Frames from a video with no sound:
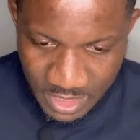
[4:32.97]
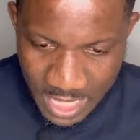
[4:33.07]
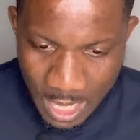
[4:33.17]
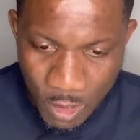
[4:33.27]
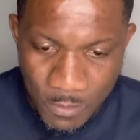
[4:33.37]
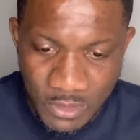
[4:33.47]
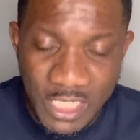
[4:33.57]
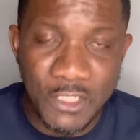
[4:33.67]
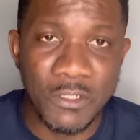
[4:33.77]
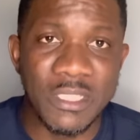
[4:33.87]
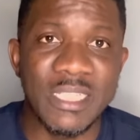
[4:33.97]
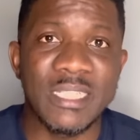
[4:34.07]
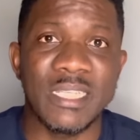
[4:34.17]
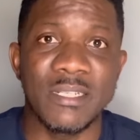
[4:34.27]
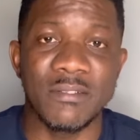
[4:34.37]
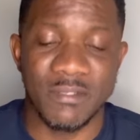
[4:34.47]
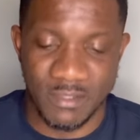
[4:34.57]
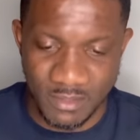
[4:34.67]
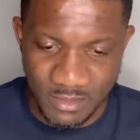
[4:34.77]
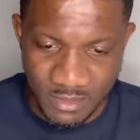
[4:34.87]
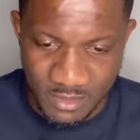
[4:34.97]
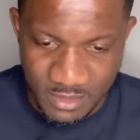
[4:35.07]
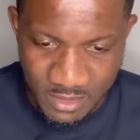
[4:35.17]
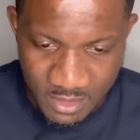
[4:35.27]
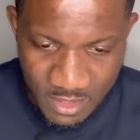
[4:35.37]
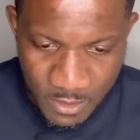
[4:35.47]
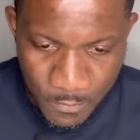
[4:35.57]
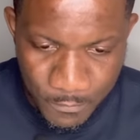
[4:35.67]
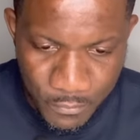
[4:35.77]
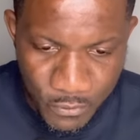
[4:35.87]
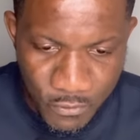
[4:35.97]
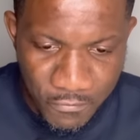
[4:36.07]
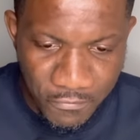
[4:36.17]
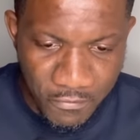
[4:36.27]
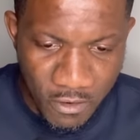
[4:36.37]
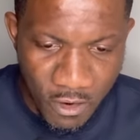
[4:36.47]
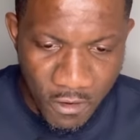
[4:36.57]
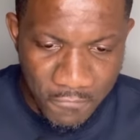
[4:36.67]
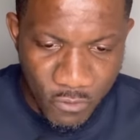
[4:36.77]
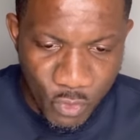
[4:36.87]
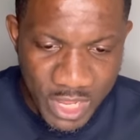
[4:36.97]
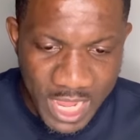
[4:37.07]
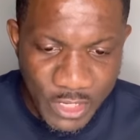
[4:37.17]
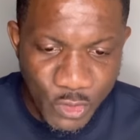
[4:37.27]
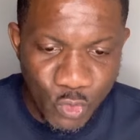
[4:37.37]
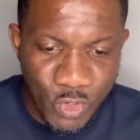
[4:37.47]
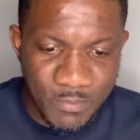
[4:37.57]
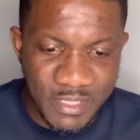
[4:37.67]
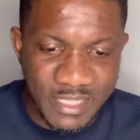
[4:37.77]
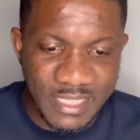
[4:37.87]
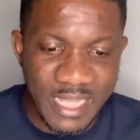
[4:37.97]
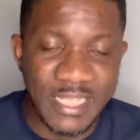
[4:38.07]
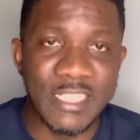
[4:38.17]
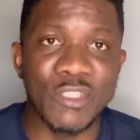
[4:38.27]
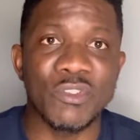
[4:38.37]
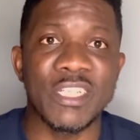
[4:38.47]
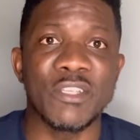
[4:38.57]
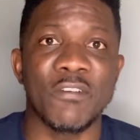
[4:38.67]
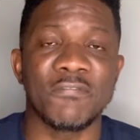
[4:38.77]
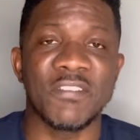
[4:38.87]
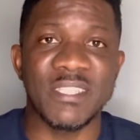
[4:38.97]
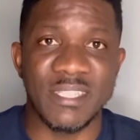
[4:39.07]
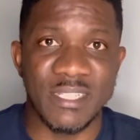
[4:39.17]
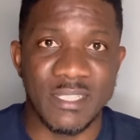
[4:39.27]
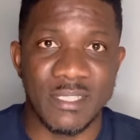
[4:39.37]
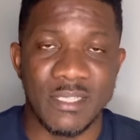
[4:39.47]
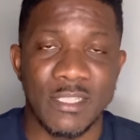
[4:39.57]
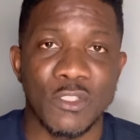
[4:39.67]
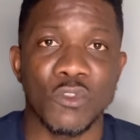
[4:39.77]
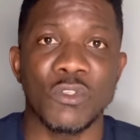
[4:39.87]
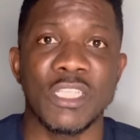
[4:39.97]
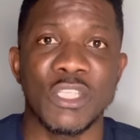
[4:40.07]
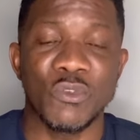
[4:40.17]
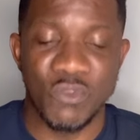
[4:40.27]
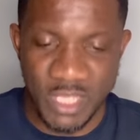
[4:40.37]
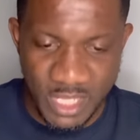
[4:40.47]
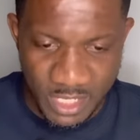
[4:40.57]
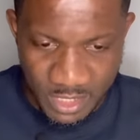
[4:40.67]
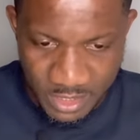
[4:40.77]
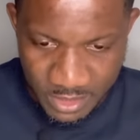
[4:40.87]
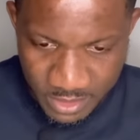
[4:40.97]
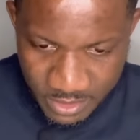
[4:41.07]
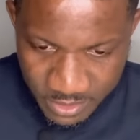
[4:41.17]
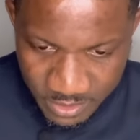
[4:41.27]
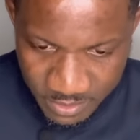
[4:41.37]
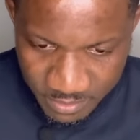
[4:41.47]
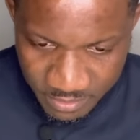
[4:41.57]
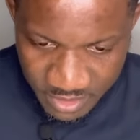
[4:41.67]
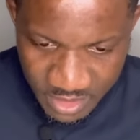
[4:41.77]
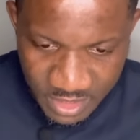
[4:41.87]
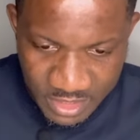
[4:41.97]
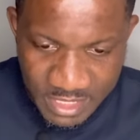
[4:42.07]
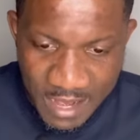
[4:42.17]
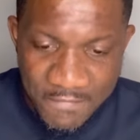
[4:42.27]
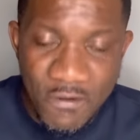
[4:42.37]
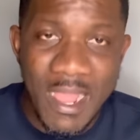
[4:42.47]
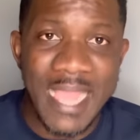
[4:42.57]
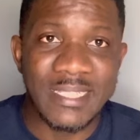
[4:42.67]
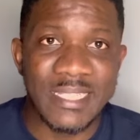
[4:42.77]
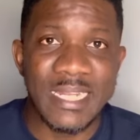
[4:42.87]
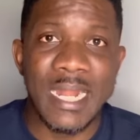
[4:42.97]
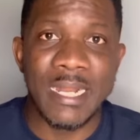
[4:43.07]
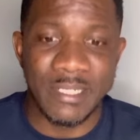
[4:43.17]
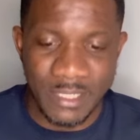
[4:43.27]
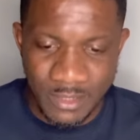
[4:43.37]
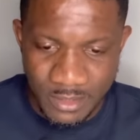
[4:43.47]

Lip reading: Accommodation details. Proof of where you will be staying during your visit to the UK. Travel itinerary.